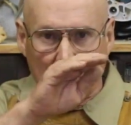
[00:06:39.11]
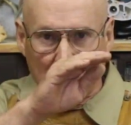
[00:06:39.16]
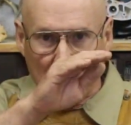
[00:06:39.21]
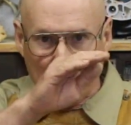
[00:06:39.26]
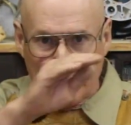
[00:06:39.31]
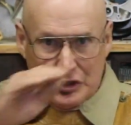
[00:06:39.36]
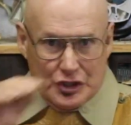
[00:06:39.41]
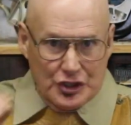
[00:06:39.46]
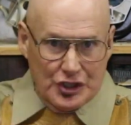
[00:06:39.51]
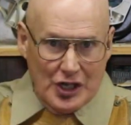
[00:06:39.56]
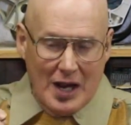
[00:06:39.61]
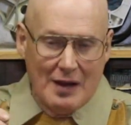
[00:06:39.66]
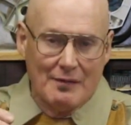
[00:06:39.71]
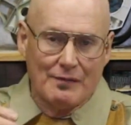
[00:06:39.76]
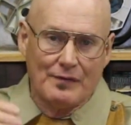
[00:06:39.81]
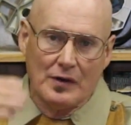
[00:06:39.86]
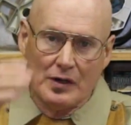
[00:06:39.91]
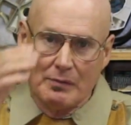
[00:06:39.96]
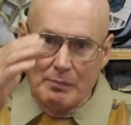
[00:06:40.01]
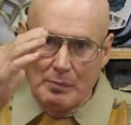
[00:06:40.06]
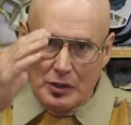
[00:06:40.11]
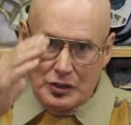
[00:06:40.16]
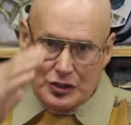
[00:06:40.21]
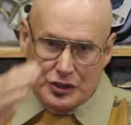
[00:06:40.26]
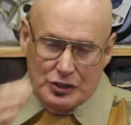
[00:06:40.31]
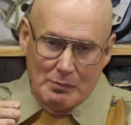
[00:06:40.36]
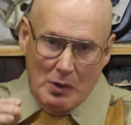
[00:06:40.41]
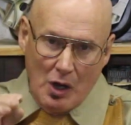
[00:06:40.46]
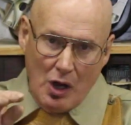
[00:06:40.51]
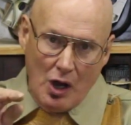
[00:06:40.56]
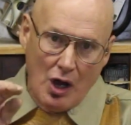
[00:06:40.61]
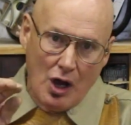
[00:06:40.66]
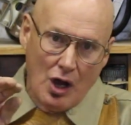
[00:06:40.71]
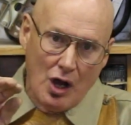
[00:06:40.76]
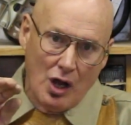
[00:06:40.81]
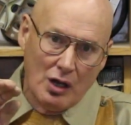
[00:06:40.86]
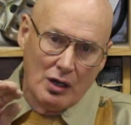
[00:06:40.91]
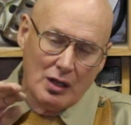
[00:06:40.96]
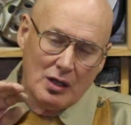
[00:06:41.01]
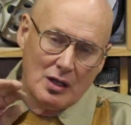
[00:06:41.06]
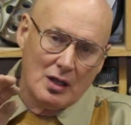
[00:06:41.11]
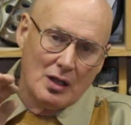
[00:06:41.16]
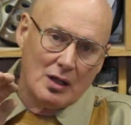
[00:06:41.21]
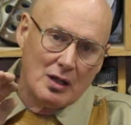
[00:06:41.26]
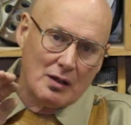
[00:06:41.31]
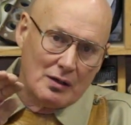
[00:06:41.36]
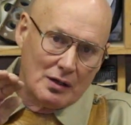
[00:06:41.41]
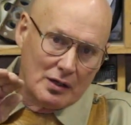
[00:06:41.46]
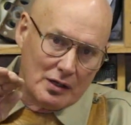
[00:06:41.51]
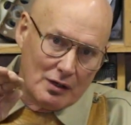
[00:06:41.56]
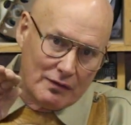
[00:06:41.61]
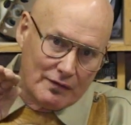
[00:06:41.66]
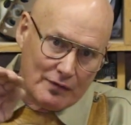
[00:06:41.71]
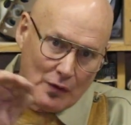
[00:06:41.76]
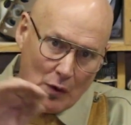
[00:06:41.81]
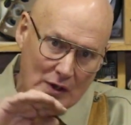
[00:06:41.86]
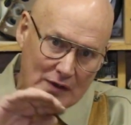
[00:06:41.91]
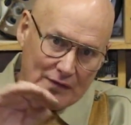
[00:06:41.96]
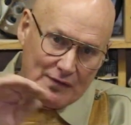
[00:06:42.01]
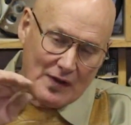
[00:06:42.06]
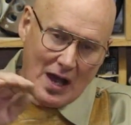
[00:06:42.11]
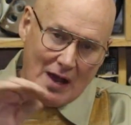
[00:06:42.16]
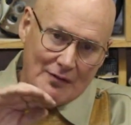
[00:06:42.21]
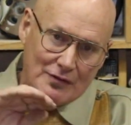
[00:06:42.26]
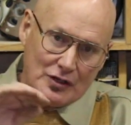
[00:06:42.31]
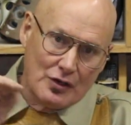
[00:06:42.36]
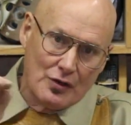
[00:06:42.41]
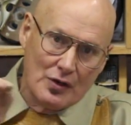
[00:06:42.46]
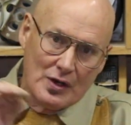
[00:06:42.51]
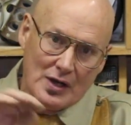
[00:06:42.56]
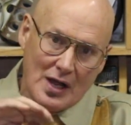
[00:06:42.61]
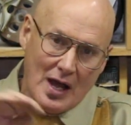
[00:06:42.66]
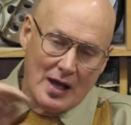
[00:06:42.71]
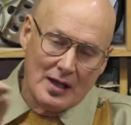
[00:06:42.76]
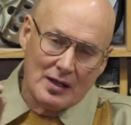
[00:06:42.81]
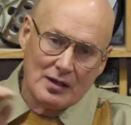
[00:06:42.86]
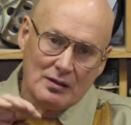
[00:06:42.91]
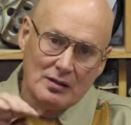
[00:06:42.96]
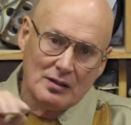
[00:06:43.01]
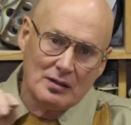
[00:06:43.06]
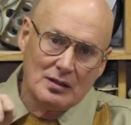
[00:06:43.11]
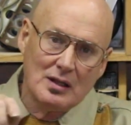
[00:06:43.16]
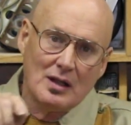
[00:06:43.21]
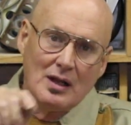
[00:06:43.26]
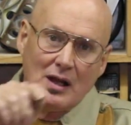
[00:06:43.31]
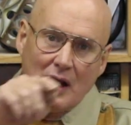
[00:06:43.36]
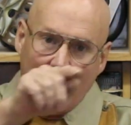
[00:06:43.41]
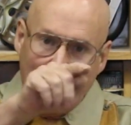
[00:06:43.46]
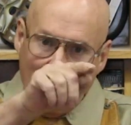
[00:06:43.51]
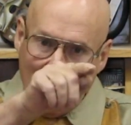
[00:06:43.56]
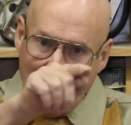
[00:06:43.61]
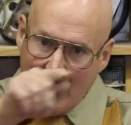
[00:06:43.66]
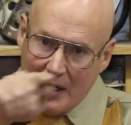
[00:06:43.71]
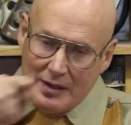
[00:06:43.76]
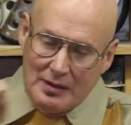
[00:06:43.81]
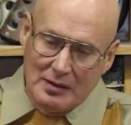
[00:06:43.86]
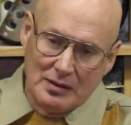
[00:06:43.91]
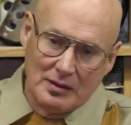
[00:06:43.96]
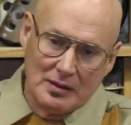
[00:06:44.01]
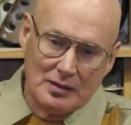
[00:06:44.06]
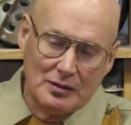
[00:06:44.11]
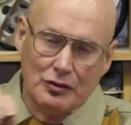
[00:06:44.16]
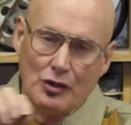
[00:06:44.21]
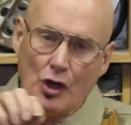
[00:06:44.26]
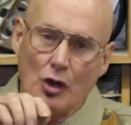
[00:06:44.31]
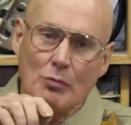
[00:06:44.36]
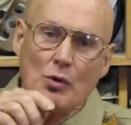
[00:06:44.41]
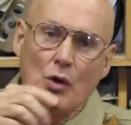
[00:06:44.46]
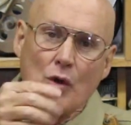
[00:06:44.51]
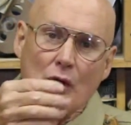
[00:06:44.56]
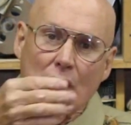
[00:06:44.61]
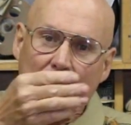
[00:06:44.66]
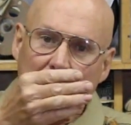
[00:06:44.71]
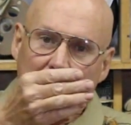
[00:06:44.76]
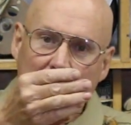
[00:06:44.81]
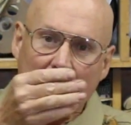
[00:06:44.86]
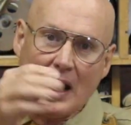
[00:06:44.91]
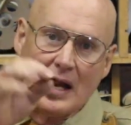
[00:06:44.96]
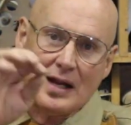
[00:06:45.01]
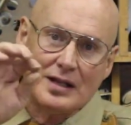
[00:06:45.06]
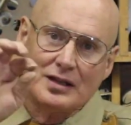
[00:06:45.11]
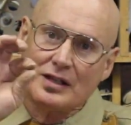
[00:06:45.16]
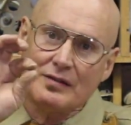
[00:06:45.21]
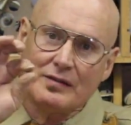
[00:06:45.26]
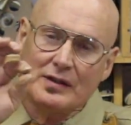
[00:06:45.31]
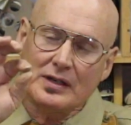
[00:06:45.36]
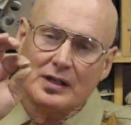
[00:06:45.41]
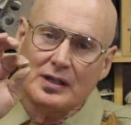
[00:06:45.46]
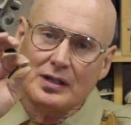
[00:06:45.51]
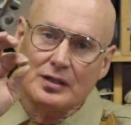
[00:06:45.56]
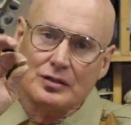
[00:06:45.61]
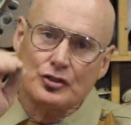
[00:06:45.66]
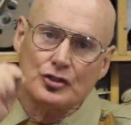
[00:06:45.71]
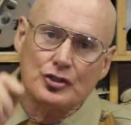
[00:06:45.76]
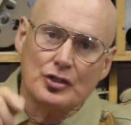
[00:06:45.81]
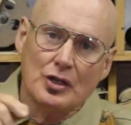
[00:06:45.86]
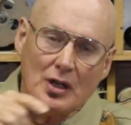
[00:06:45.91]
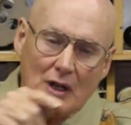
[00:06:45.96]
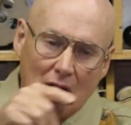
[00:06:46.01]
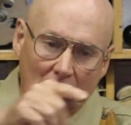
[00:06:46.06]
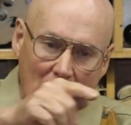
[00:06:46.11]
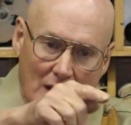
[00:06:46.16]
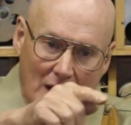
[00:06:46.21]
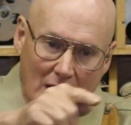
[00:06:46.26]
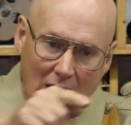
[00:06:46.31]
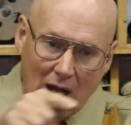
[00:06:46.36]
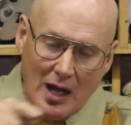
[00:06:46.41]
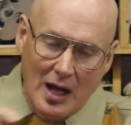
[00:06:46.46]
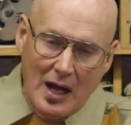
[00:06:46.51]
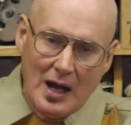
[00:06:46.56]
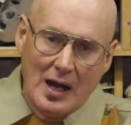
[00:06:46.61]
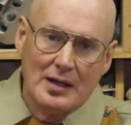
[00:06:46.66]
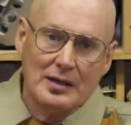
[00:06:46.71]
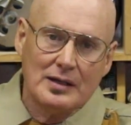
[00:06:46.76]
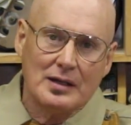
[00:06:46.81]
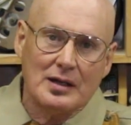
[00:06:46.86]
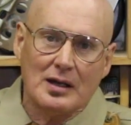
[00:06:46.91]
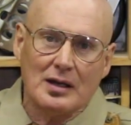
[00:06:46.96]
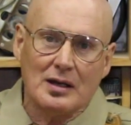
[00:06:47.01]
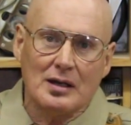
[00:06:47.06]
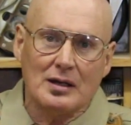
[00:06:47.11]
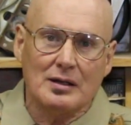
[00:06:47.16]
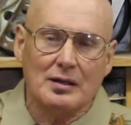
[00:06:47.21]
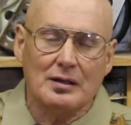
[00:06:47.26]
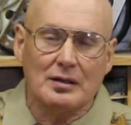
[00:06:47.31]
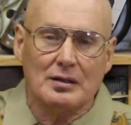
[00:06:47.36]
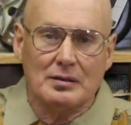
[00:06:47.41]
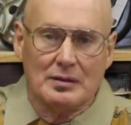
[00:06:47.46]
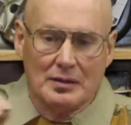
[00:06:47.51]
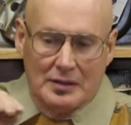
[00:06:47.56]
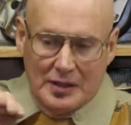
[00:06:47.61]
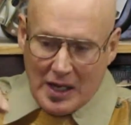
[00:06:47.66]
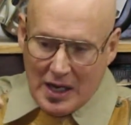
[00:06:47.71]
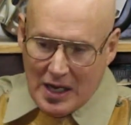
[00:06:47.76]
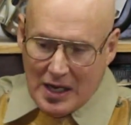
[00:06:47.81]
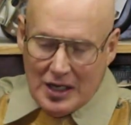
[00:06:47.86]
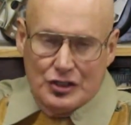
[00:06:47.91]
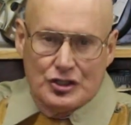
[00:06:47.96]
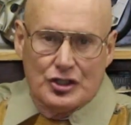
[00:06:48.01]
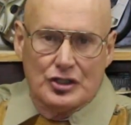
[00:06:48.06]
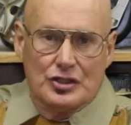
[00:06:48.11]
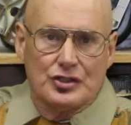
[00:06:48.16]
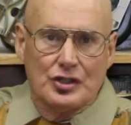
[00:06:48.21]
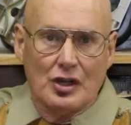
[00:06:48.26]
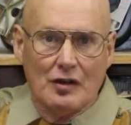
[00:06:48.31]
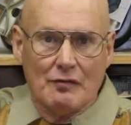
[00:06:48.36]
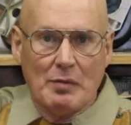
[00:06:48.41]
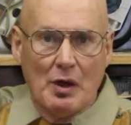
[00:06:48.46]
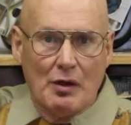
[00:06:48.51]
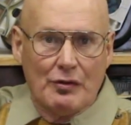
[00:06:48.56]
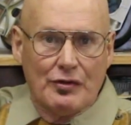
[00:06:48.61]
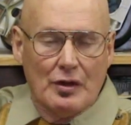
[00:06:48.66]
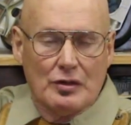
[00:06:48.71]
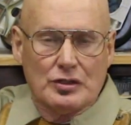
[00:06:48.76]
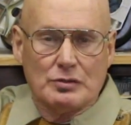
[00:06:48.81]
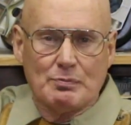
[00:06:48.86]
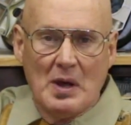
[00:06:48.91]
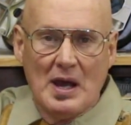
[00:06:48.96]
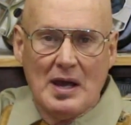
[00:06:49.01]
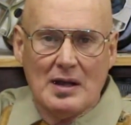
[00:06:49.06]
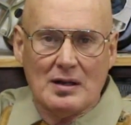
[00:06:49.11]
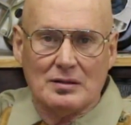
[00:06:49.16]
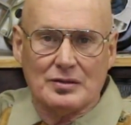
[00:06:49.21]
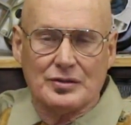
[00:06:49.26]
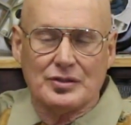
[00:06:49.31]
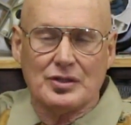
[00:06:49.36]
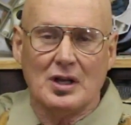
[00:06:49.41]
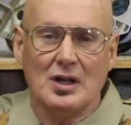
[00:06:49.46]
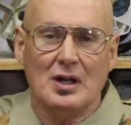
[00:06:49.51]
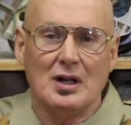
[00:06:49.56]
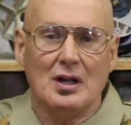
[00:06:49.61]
put a chamfer, put a small little 45-degree angle on no more than 1/8 of an inch on the edges of both those panels.